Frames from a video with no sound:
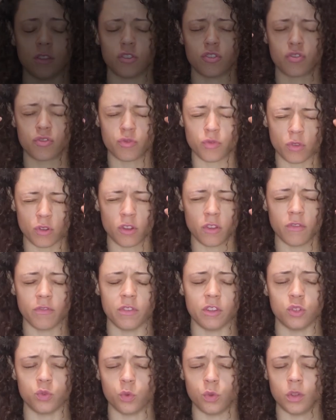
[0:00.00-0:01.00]
create a
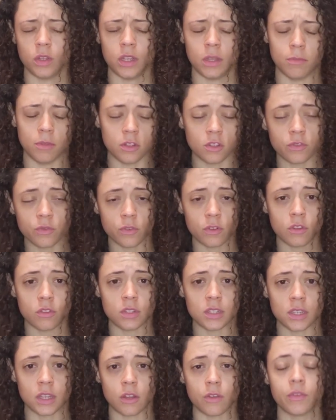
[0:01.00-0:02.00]
strong visual image
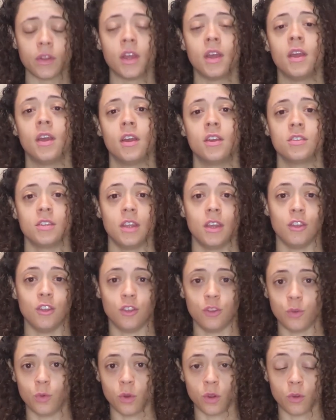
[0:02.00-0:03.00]
for yourself so
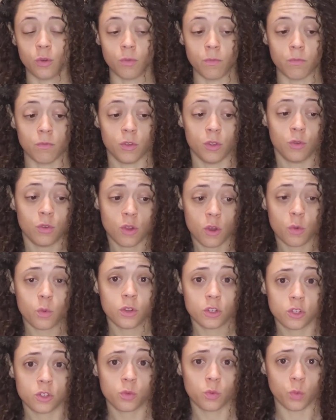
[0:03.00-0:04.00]
that you
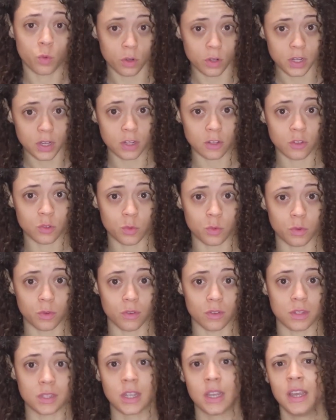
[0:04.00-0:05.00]
know what you're working
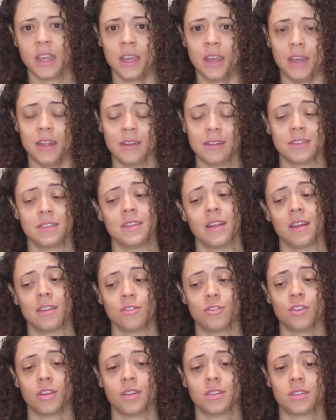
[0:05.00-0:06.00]
towards. And it's
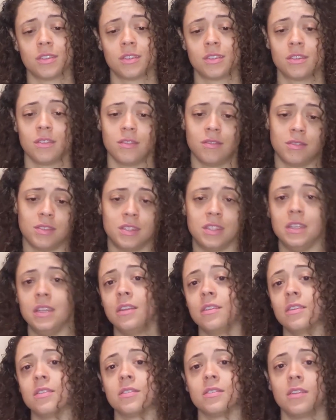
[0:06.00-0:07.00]
not just
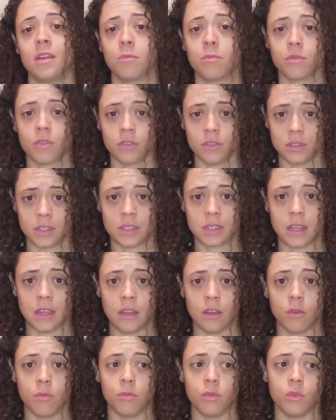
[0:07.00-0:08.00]
seeing this number on the
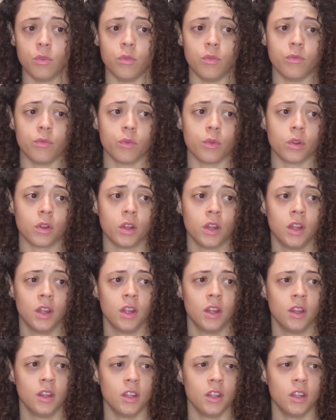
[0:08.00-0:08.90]
scale move or